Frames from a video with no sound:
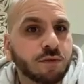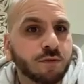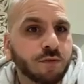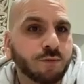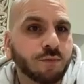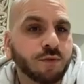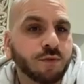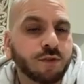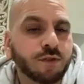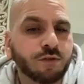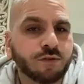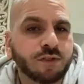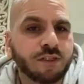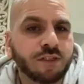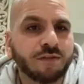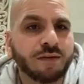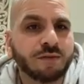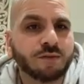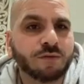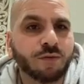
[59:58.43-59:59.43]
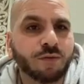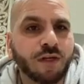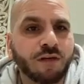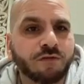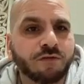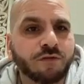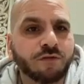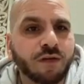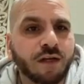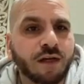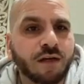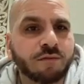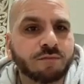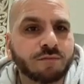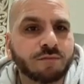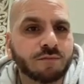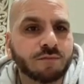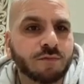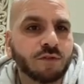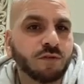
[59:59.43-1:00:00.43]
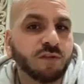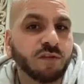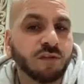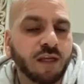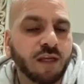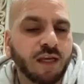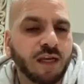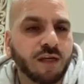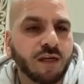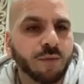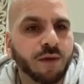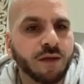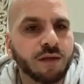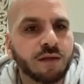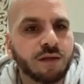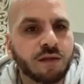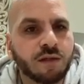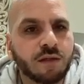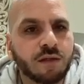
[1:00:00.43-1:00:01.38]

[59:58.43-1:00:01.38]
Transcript: I'm pretty sure Southampton will get through that. You'd think anyway.